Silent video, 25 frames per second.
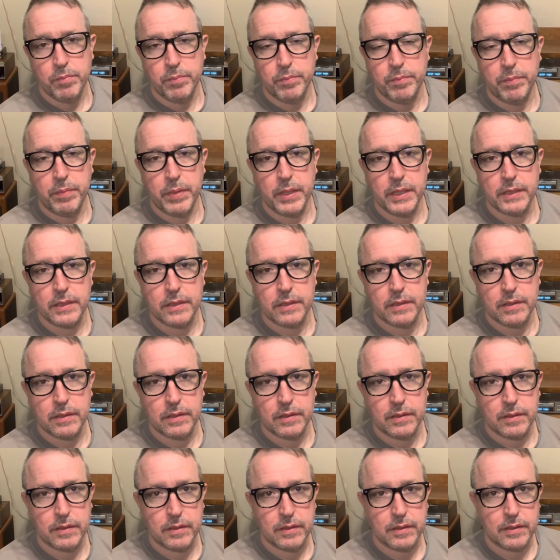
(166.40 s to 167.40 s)
but
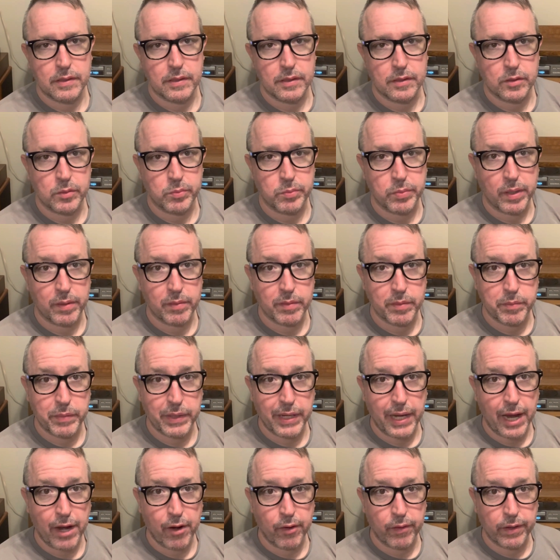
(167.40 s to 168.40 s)
this will probably be
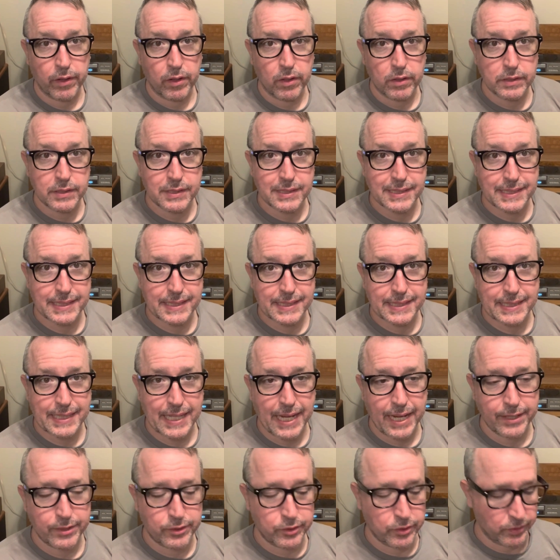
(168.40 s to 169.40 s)
airing on
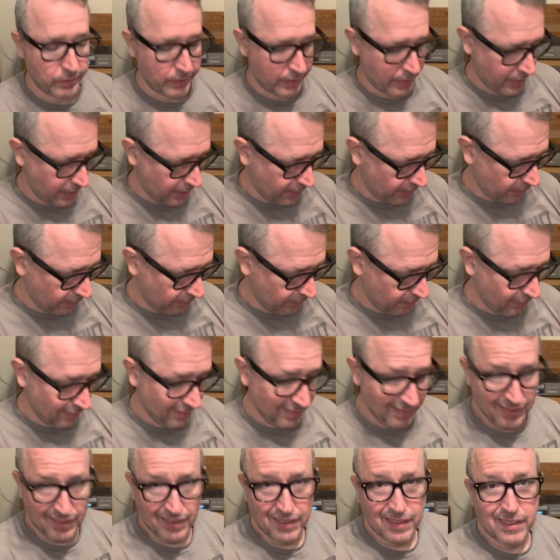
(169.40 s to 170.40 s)
Saturday.
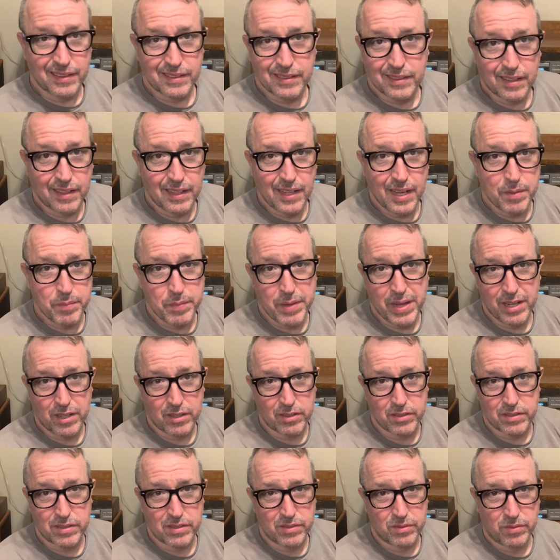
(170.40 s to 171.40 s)
None of that
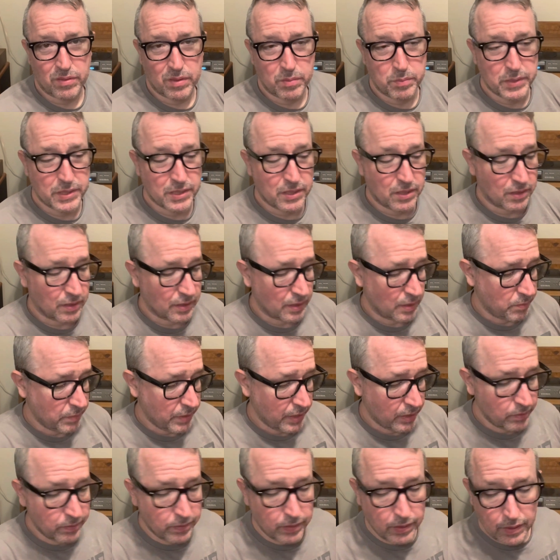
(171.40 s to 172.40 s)
matters. What am I talking
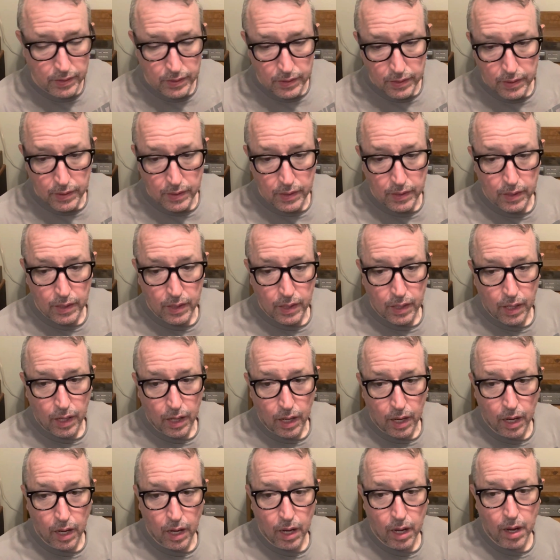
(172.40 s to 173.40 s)
about?
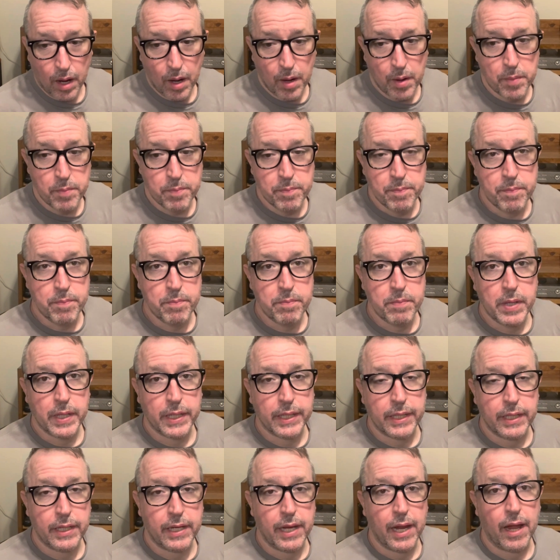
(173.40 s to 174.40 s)
Um, but
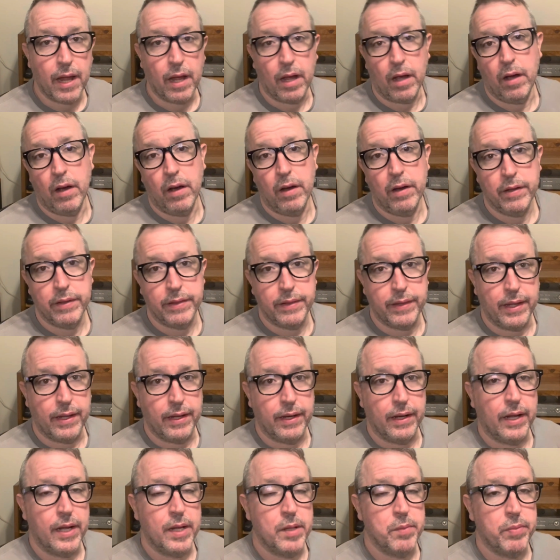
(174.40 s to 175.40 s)
yeah, on that
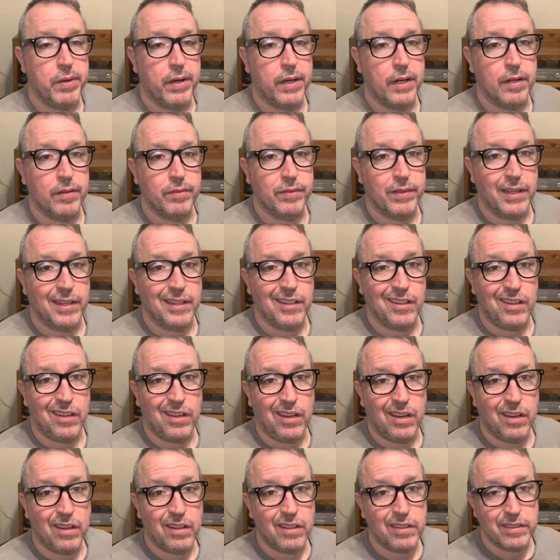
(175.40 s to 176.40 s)
iPod, I've got
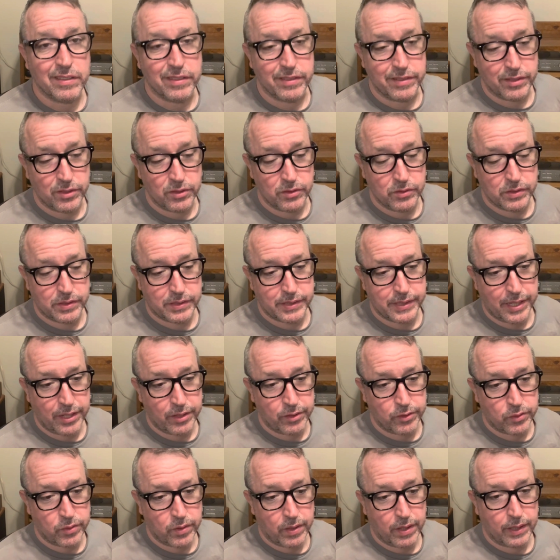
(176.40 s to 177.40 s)
all of those
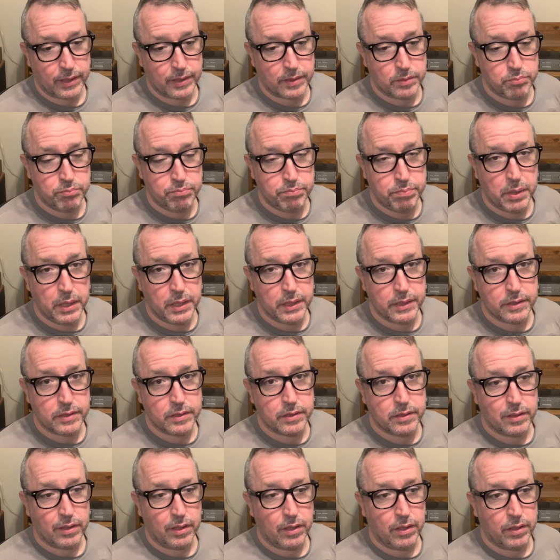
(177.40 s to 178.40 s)
soundtracks, but
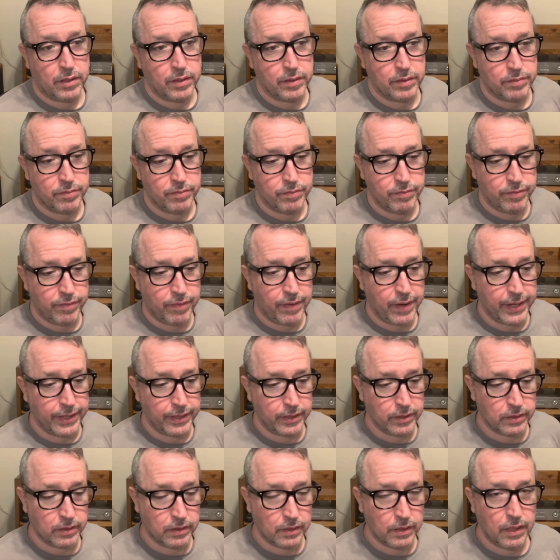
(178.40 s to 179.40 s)
on
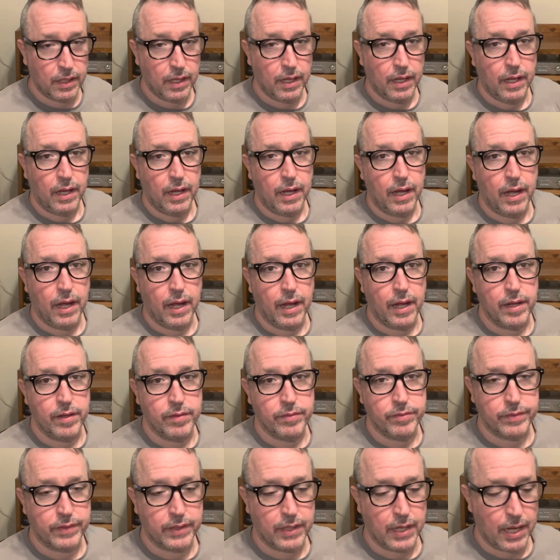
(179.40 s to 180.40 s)
vinyl, I've
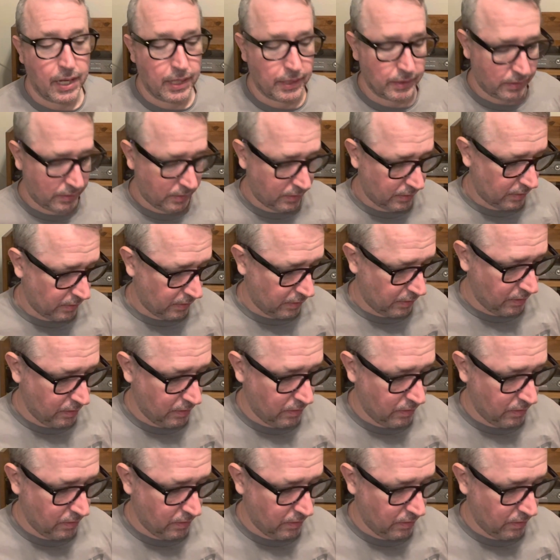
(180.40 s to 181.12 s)
got